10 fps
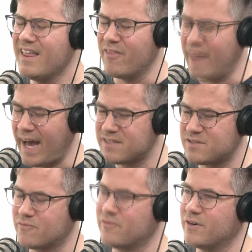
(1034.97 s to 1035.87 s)

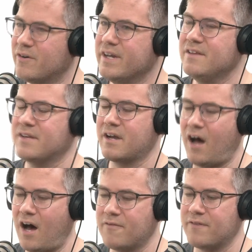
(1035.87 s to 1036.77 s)
that's really the
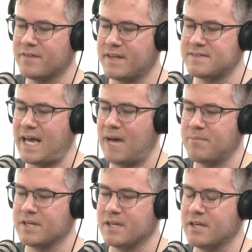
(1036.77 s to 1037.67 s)
conflict that's
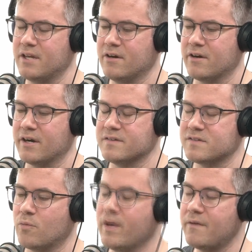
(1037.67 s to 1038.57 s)
happening here mm. and
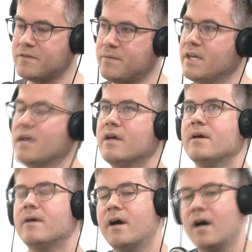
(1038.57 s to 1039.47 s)
so we have to be
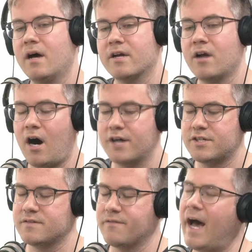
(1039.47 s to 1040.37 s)
uh,
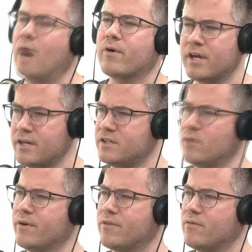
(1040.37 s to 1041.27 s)
cautious of how we're going to deal
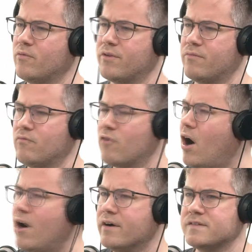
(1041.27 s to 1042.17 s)
with with
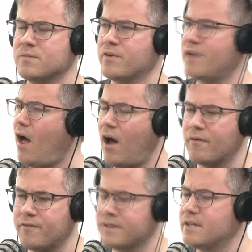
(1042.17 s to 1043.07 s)
wrongs and with
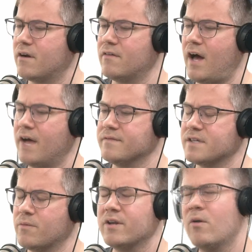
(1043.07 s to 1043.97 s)
conflict in our lives
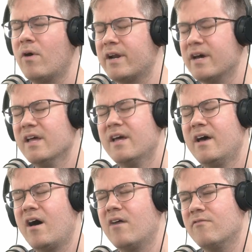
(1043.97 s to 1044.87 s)
that so we don't want to
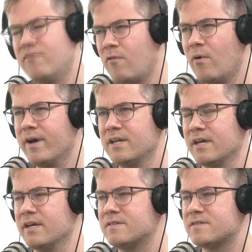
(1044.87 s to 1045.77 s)
avoid
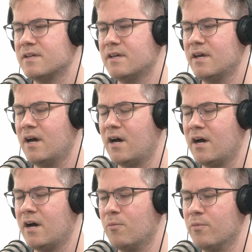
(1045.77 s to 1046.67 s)
it
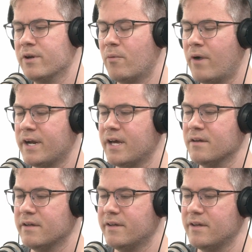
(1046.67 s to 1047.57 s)
uh, we don't want to
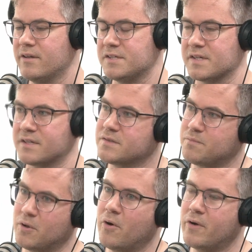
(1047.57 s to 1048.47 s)
just
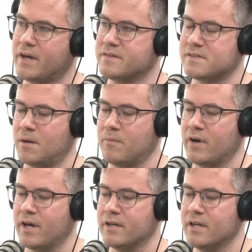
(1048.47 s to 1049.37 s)
explode on
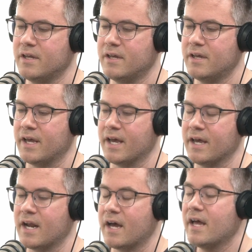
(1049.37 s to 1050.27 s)
someone. Yeah, put it on
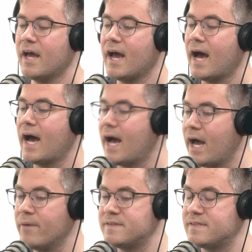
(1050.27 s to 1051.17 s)
full display.
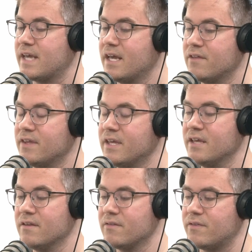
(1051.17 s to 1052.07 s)
I would say
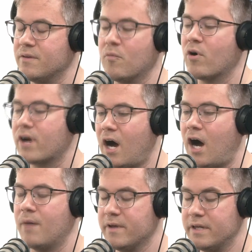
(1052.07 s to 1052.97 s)
the the more
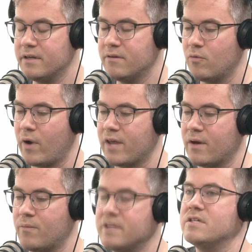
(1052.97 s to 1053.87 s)
common way
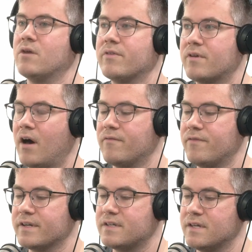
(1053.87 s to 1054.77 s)
that we deal with
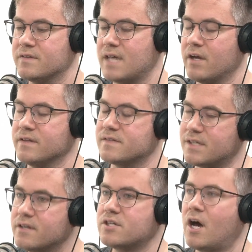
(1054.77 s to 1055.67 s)
conflict is that
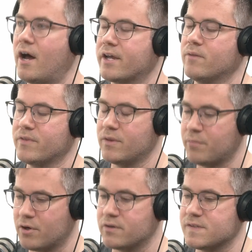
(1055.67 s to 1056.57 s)
instead of talking with the
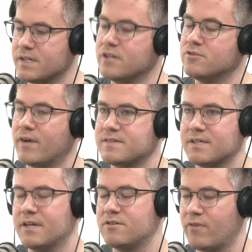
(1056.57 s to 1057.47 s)
person,
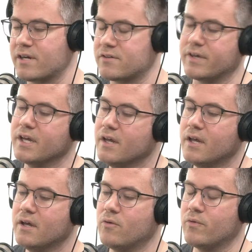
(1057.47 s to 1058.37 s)
addressing it directly,
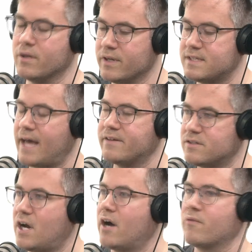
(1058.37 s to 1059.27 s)
we we tend
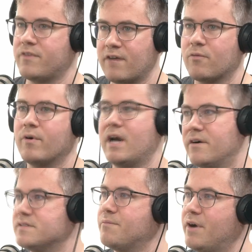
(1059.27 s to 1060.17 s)
to talk with everyone
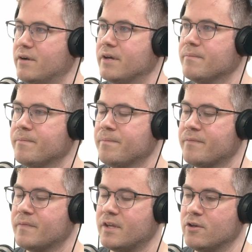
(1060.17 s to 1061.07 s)
else about it. Yeah.
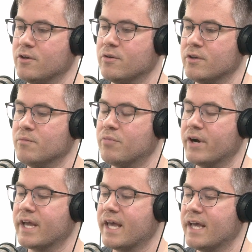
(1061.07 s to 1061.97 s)
yeah. You you
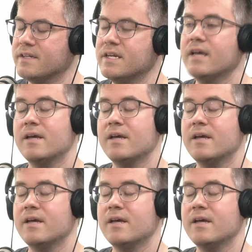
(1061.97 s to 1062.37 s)
bring in